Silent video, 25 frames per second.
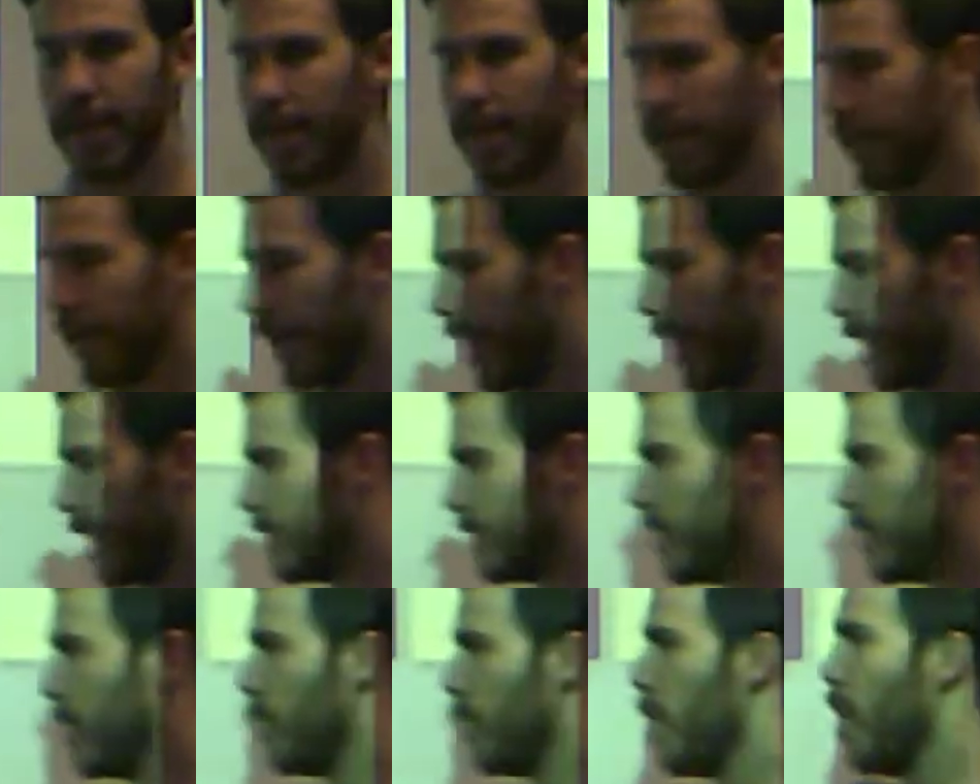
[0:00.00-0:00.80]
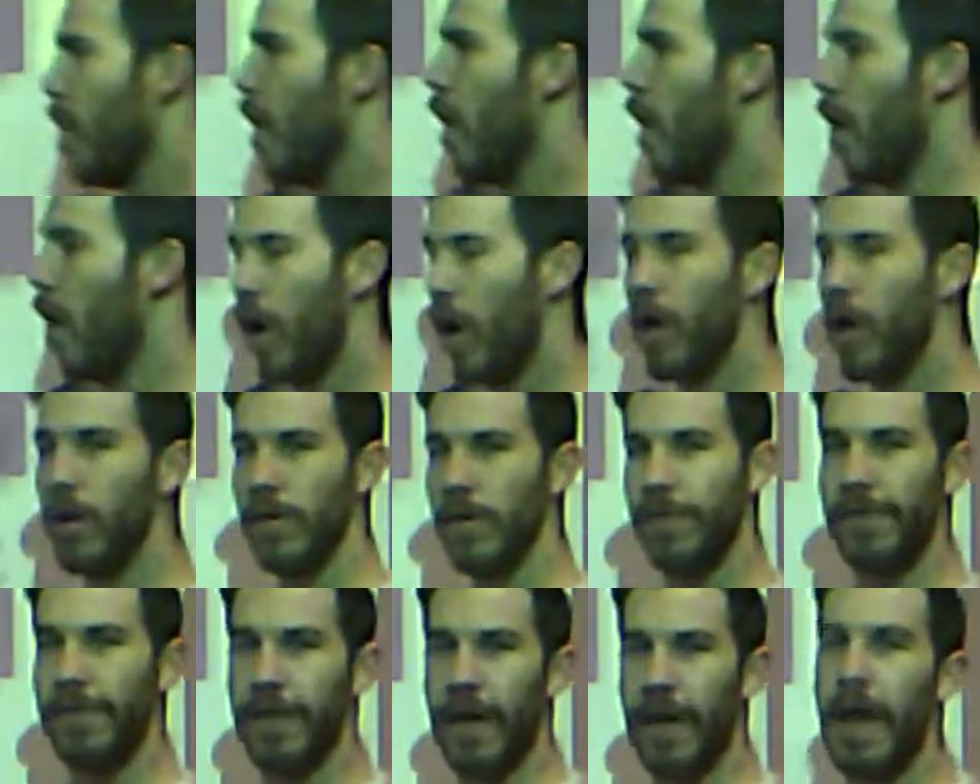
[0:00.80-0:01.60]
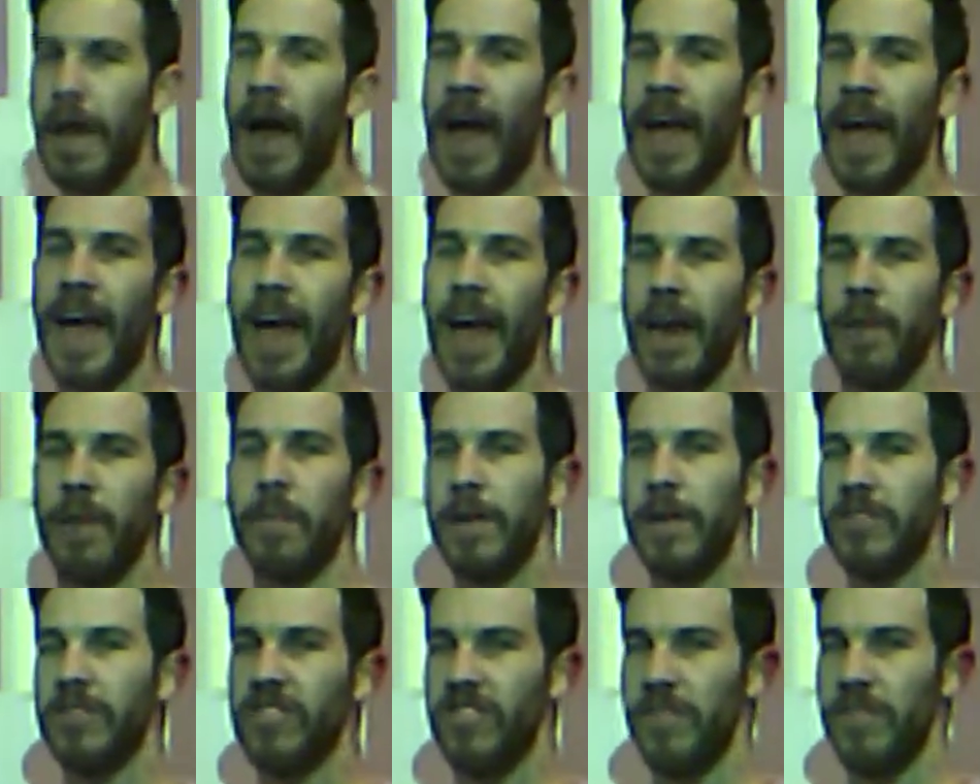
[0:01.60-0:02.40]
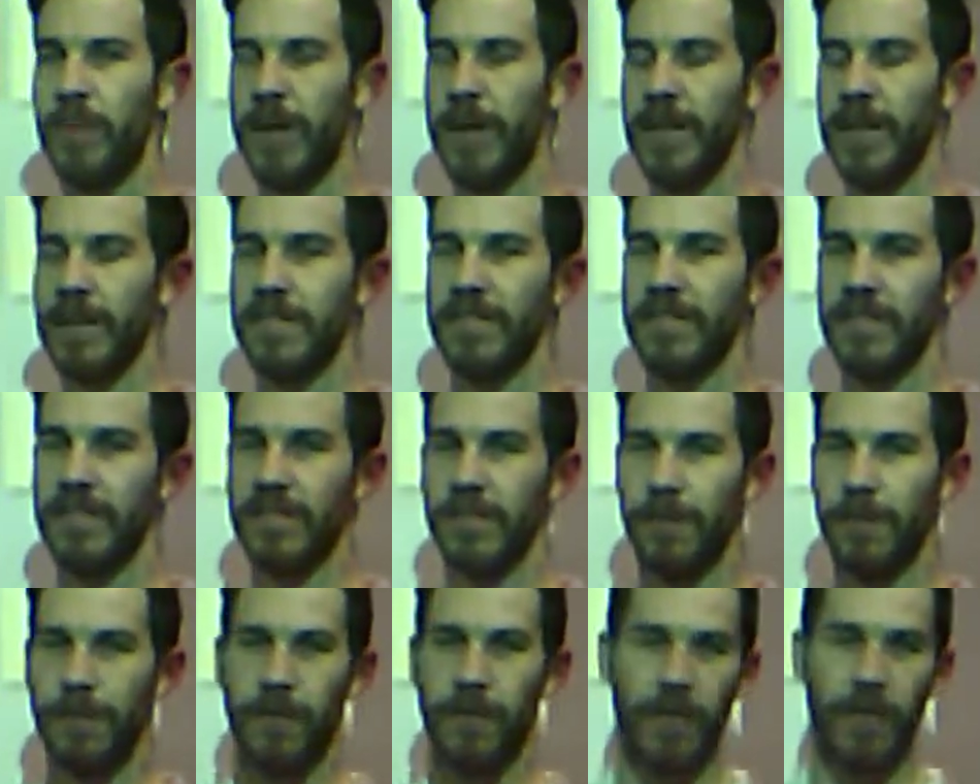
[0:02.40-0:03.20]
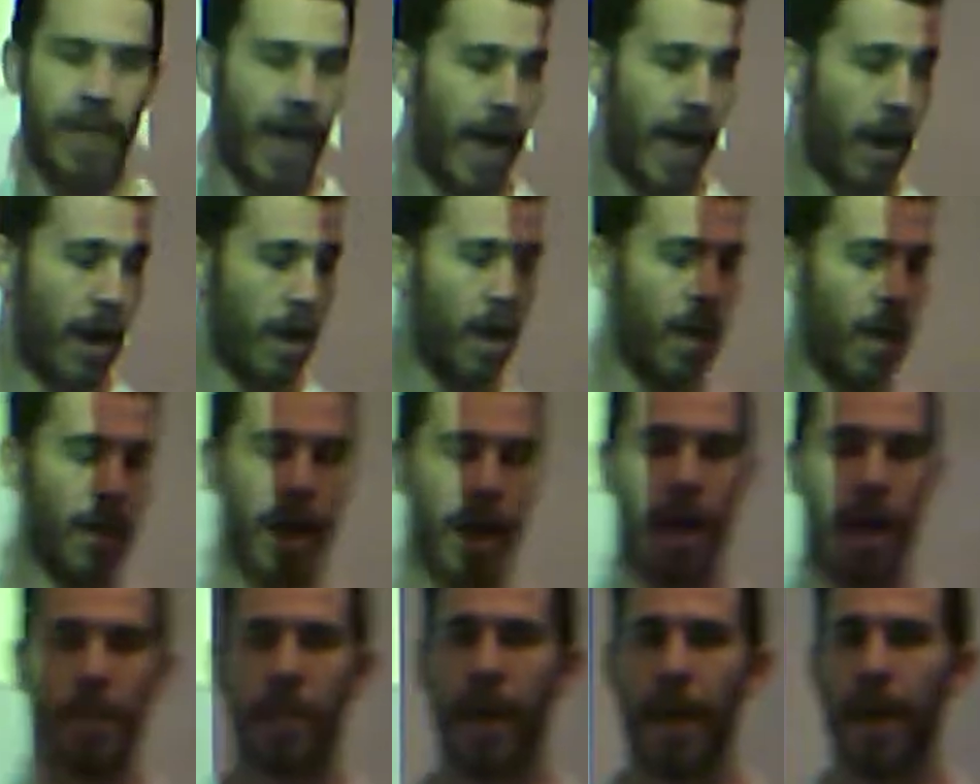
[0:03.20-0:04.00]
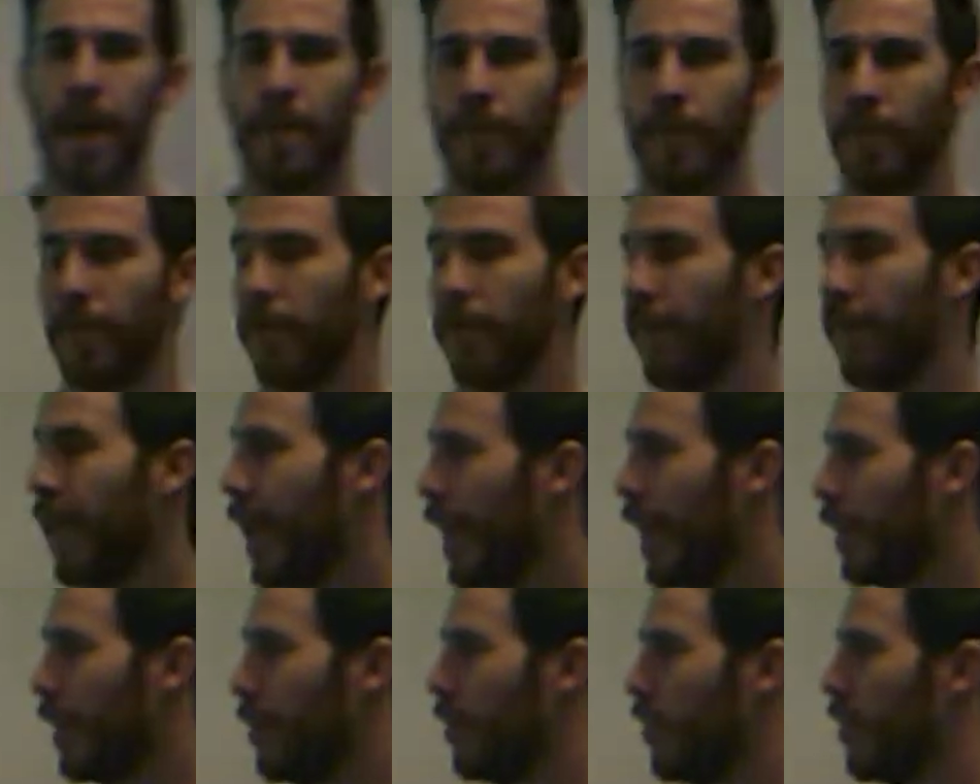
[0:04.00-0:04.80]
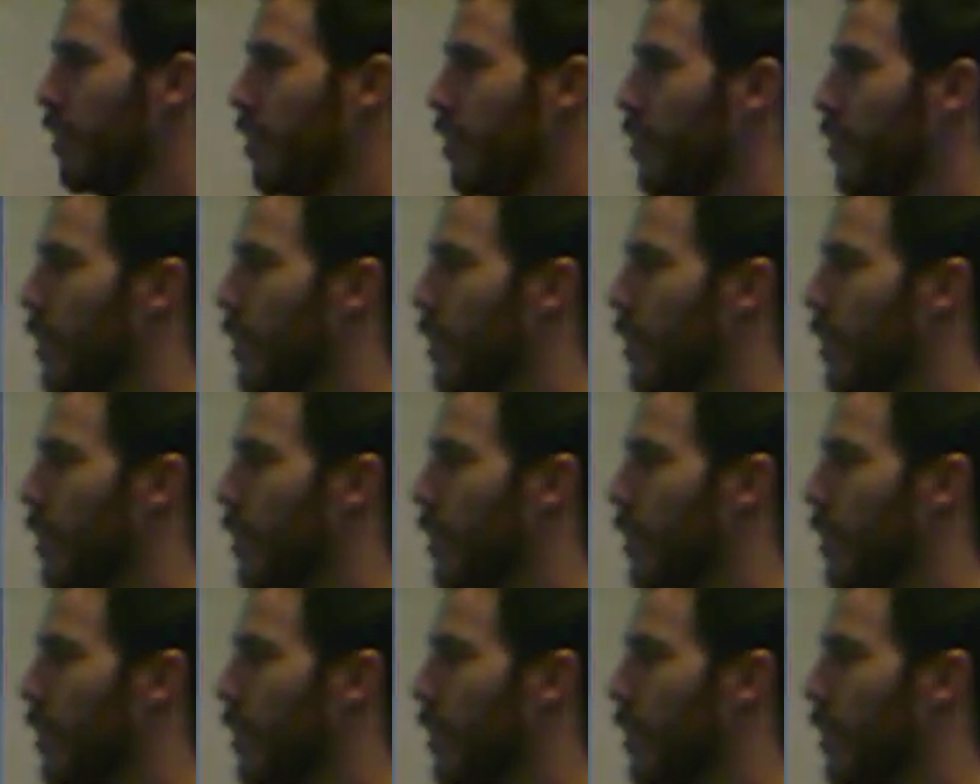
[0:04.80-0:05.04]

Okay, so I had a bunch of appendixes for that paper that I took to